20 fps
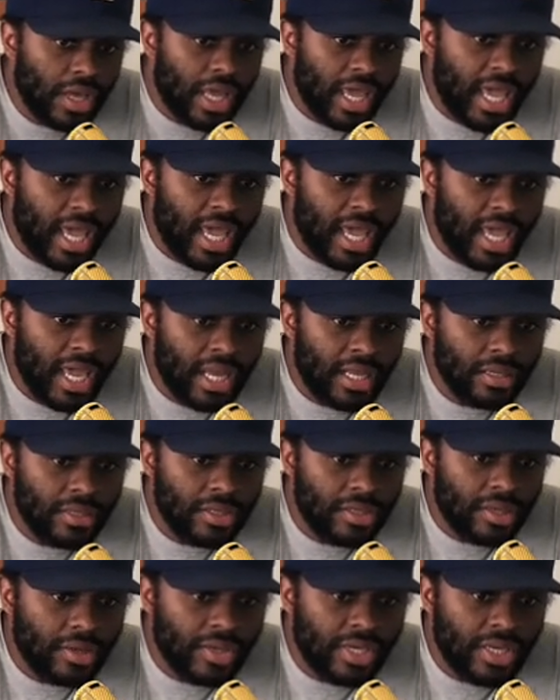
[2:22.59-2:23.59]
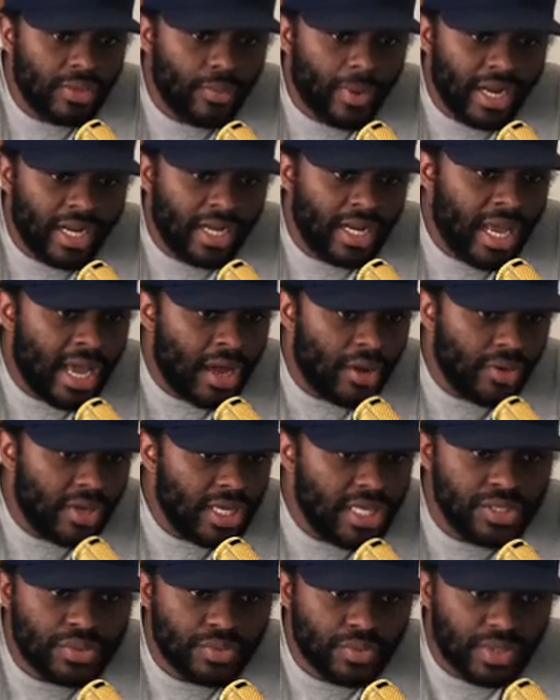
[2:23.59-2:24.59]
And, you know, he right now,
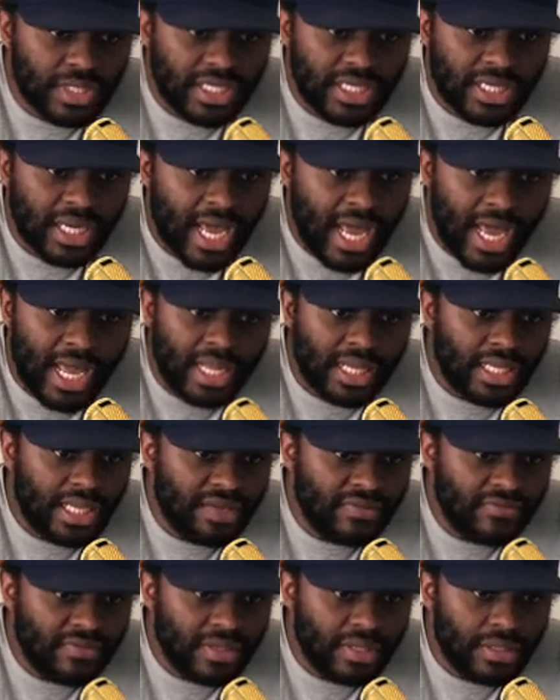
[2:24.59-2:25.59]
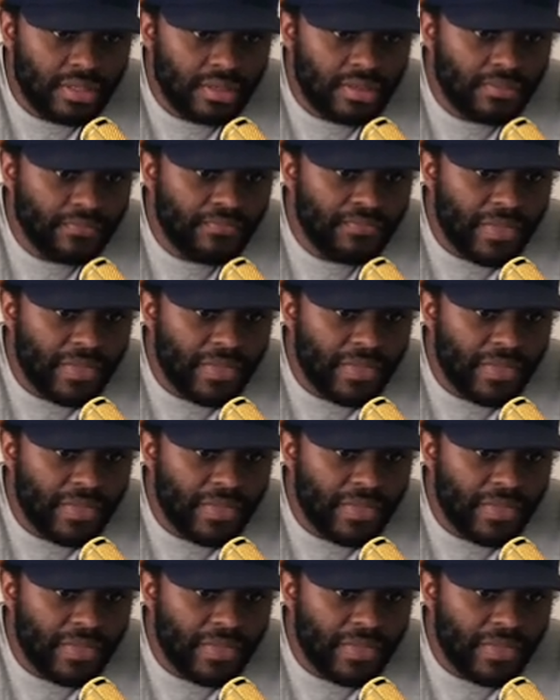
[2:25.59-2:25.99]
he's really not even,